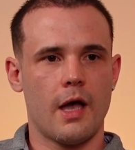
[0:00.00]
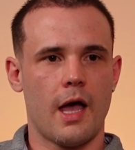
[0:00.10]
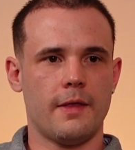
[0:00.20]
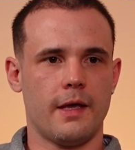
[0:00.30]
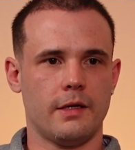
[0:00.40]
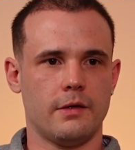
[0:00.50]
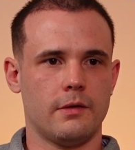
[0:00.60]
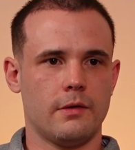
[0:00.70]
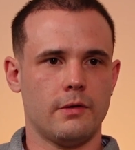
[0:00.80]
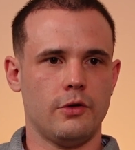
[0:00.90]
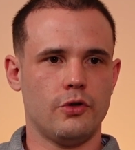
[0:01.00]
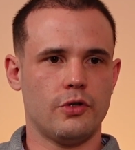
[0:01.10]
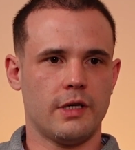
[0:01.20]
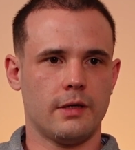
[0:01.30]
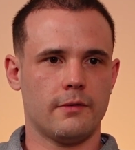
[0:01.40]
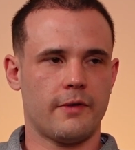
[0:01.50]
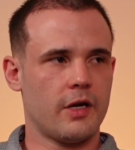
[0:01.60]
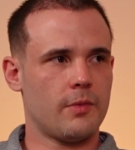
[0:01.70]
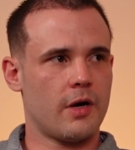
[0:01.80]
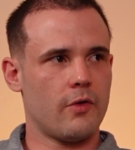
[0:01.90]
and then using
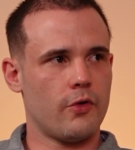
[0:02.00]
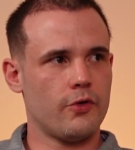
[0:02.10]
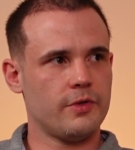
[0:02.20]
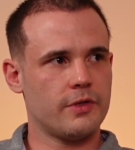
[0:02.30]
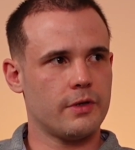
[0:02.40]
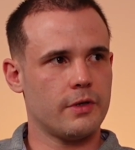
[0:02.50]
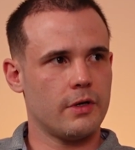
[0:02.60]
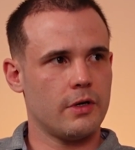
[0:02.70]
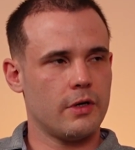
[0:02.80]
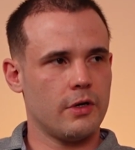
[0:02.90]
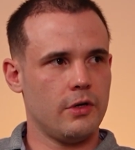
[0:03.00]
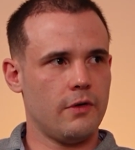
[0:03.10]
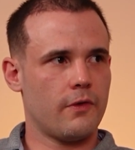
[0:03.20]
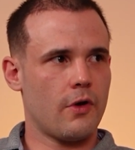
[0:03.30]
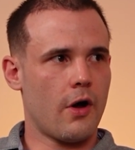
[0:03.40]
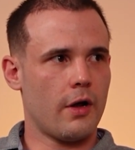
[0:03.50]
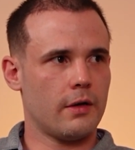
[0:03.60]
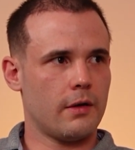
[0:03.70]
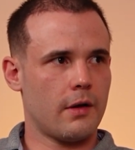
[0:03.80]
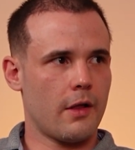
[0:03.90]
Value My Rooms, you've
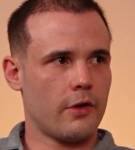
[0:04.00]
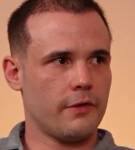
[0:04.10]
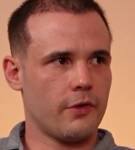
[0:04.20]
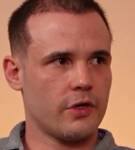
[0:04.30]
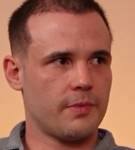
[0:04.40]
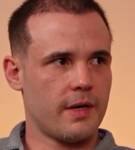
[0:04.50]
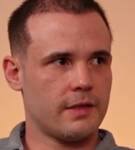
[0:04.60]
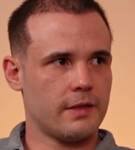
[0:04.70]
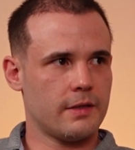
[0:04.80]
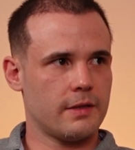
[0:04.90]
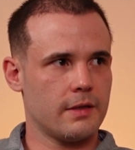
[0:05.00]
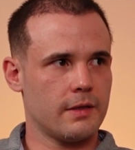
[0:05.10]
got a lot of your expenses.